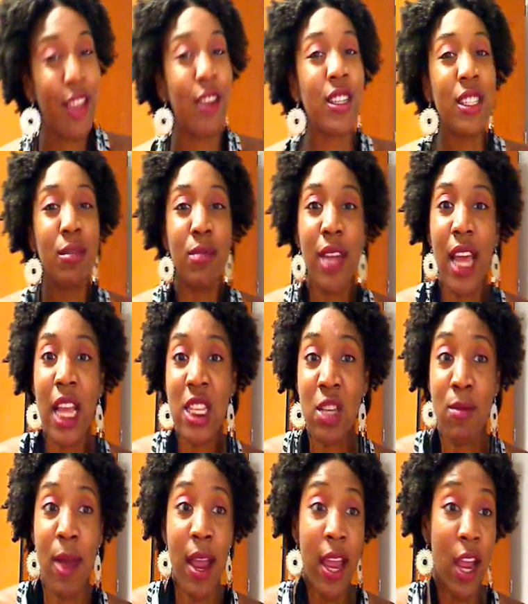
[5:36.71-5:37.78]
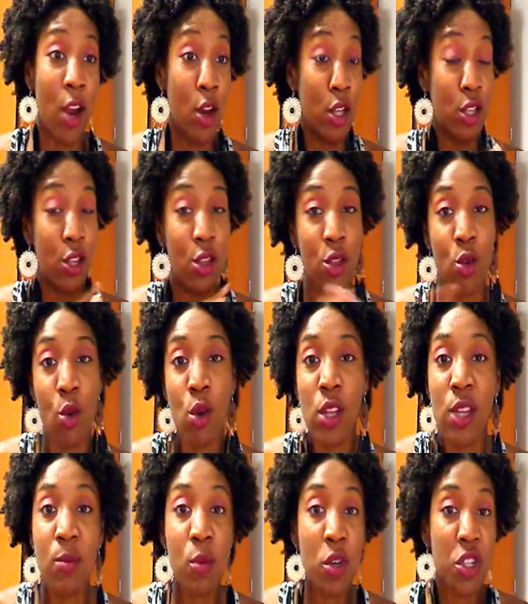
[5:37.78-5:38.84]
There are some days when my hair is
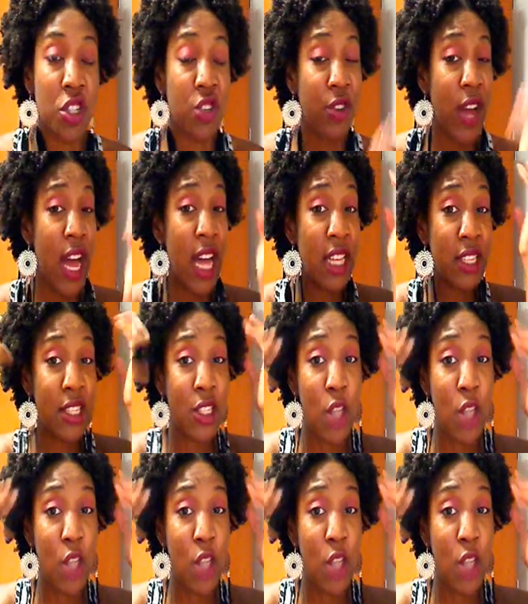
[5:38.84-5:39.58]
thoroughly moisturized,